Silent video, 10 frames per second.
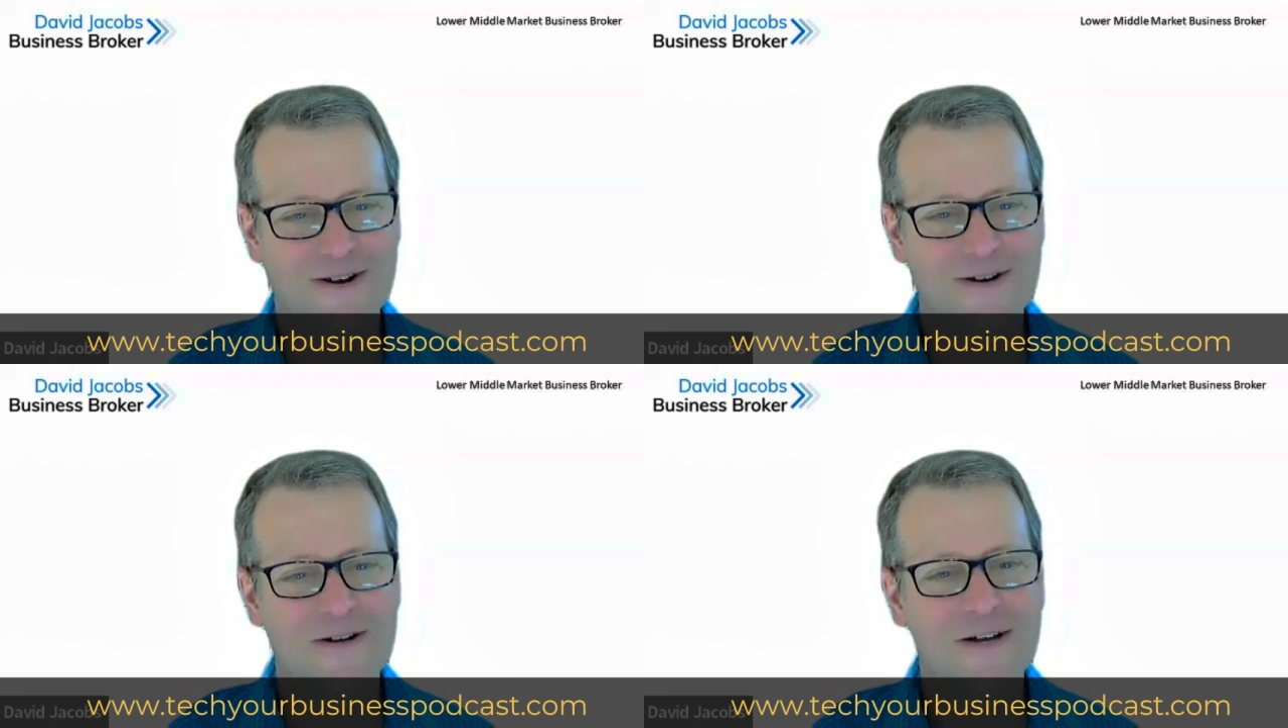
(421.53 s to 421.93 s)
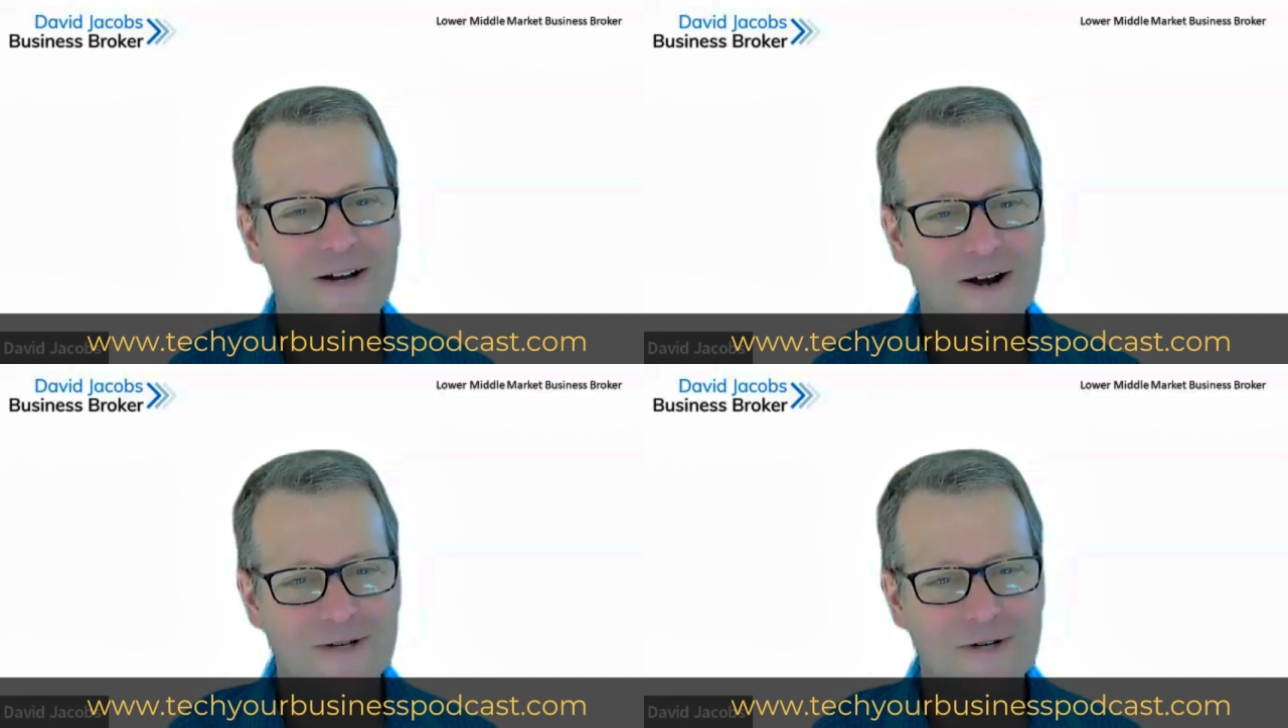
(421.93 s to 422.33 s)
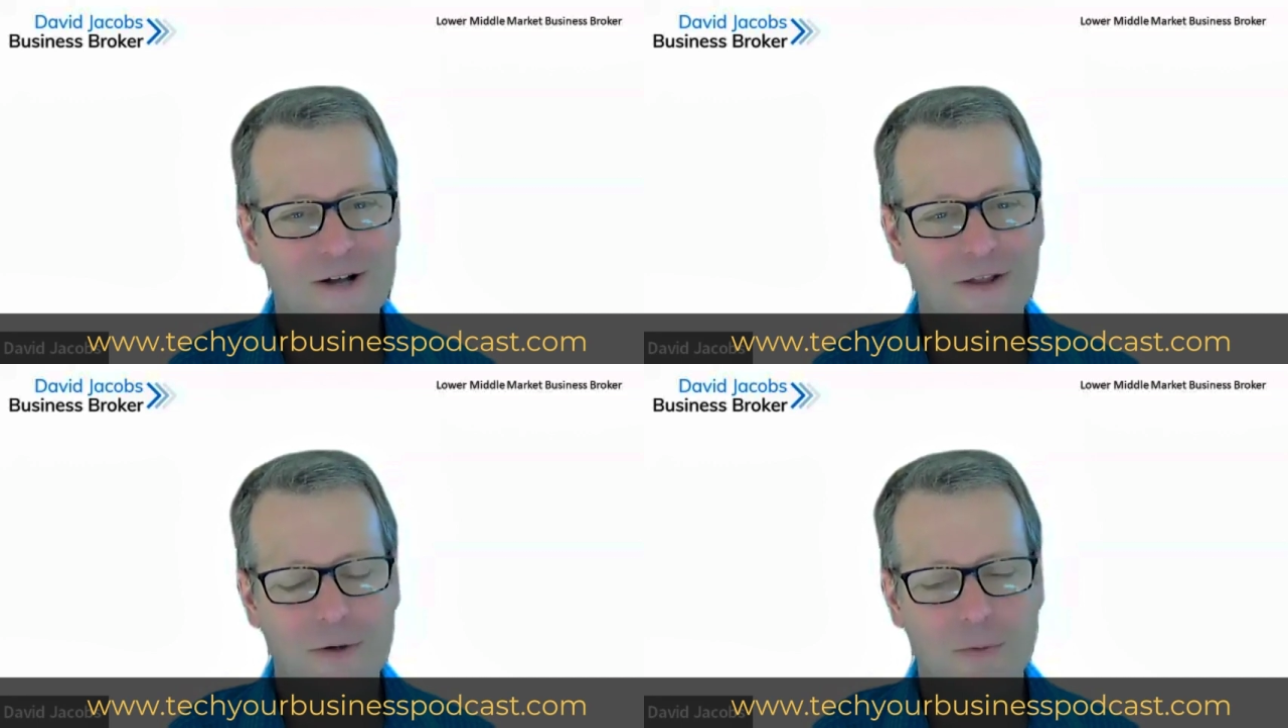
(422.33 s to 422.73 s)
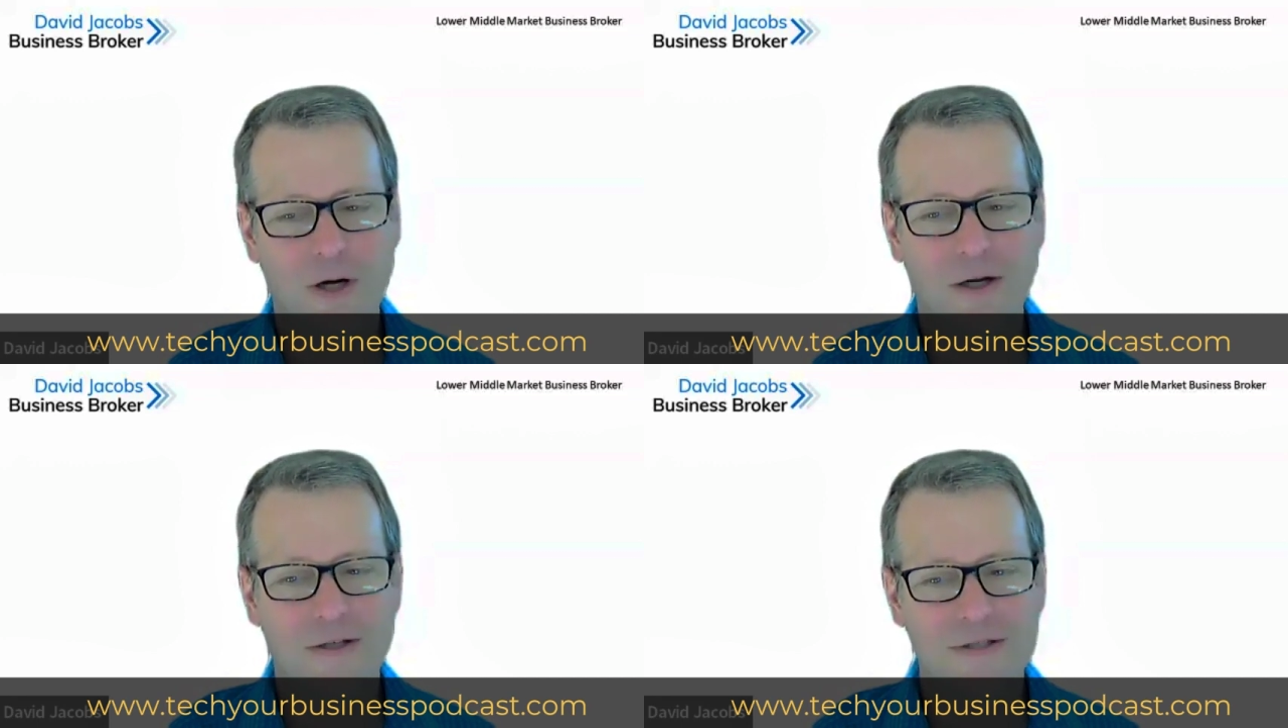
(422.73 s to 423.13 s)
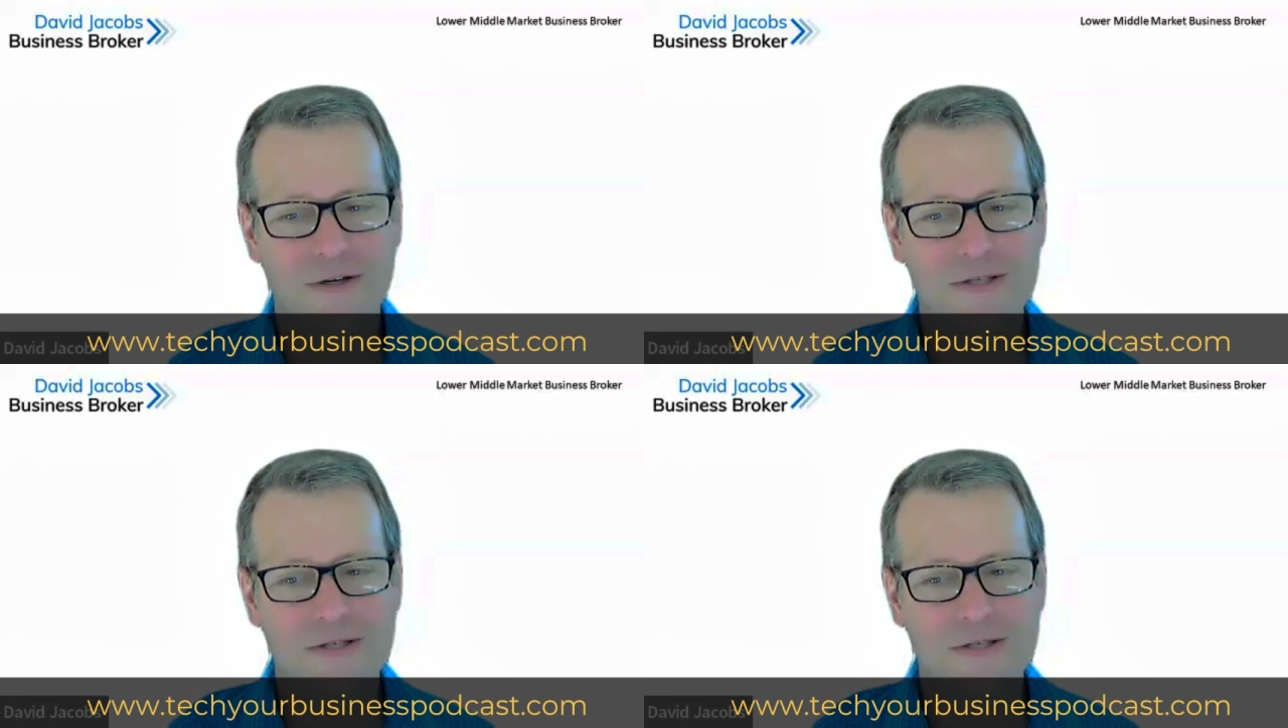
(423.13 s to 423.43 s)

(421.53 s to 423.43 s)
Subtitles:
are struggling to work. So